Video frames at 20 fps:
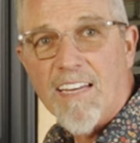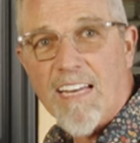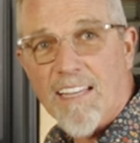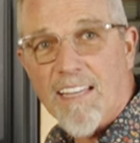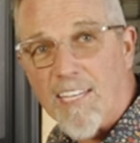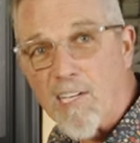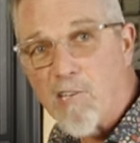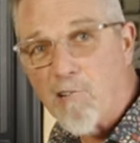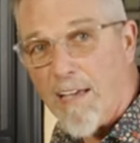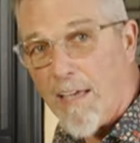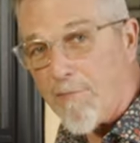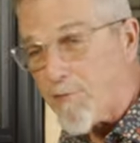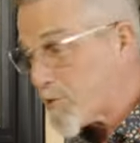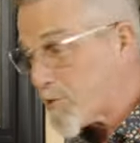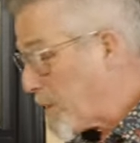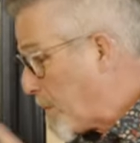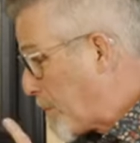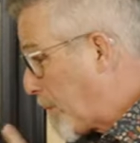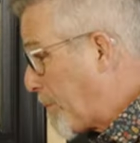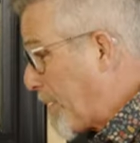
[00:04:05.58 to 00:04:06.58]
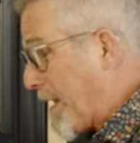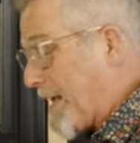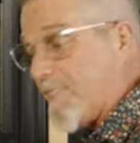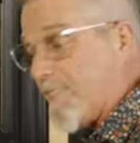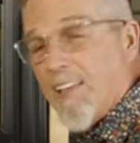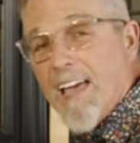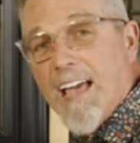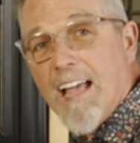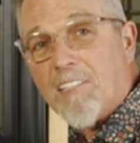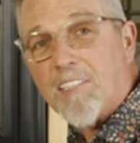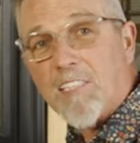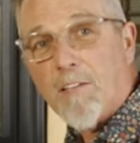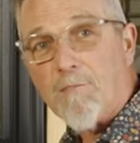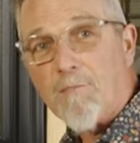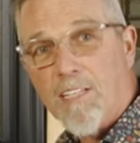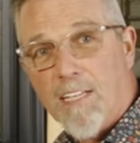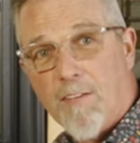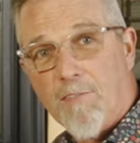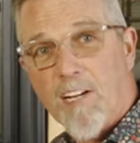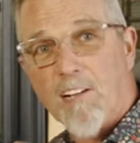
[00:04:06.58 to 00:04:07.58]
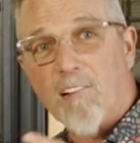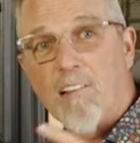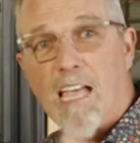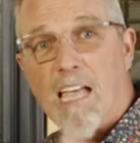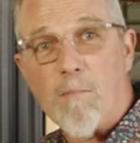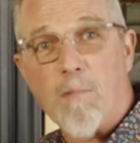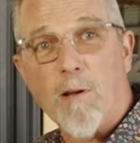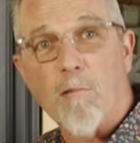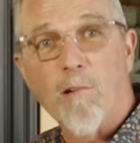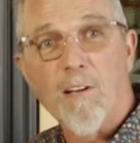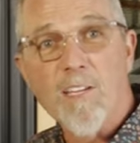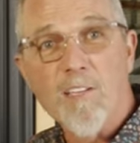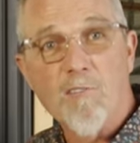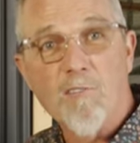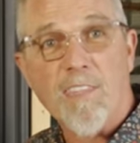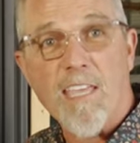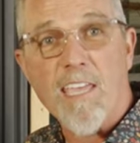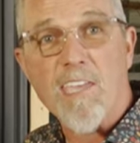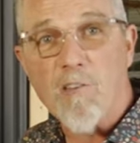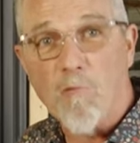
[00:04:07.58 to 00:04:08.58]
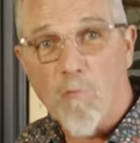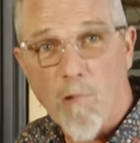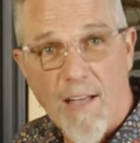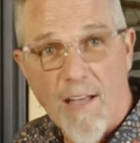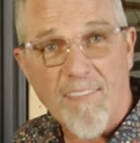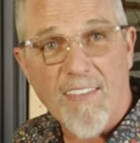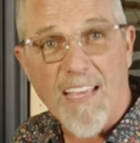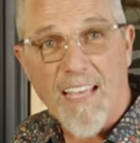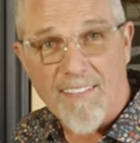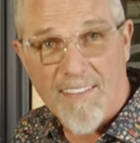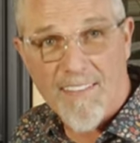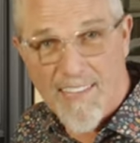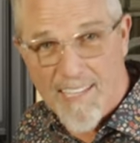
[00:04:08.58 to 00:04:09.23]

Now they do have triple pane glass. If you live in a climate where you think you want that,